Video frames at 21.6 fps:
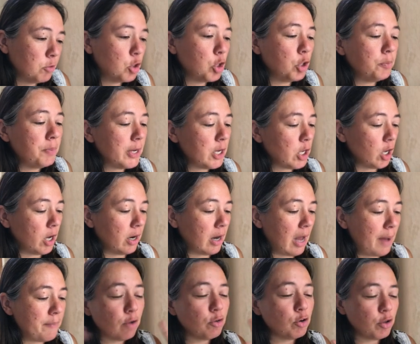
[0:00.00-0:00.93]
could be good.
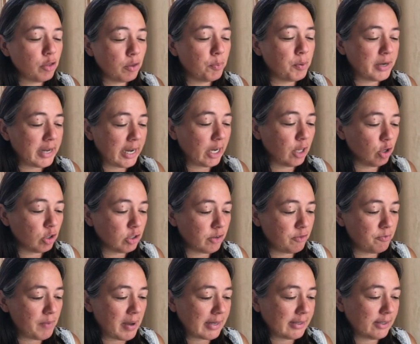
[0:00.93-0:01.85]
I don't know the particulars
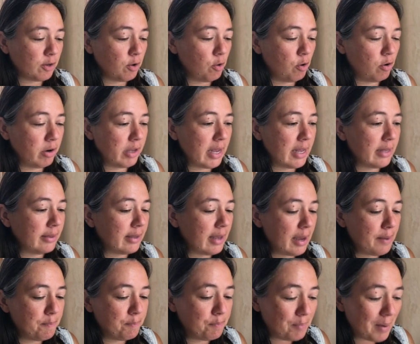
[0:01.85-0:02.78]
of Mexico
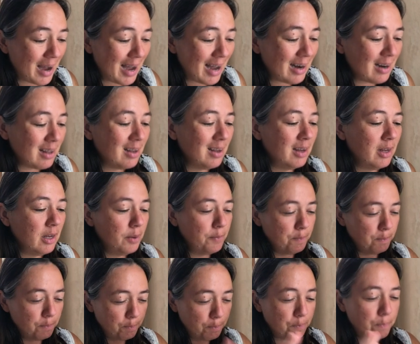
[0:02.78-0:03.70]
Oriente, but
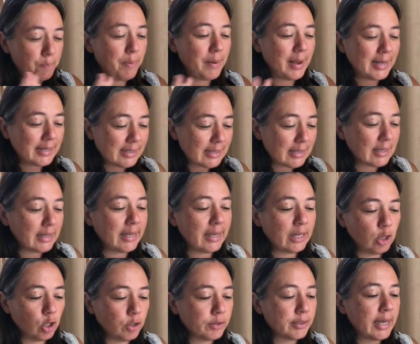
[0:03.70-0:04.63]

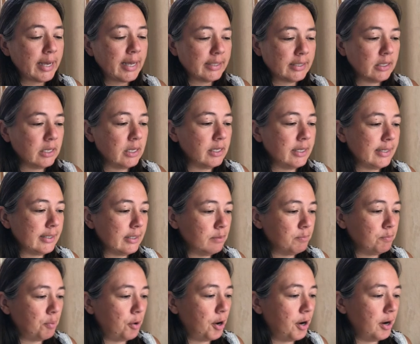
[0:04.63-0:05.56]
basically it looks like it's in a
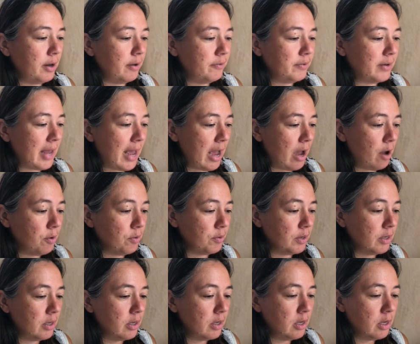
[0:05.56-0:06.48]
decent part of
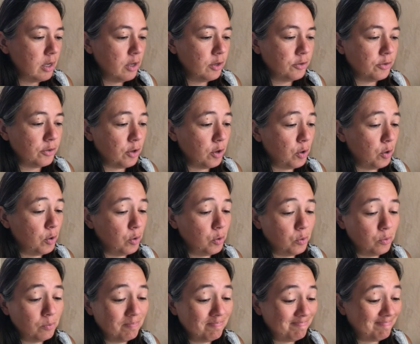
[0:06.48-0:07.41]
town.
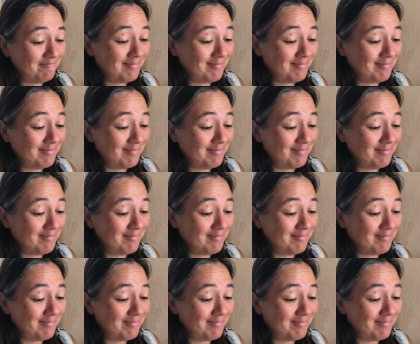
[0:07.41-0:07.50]
So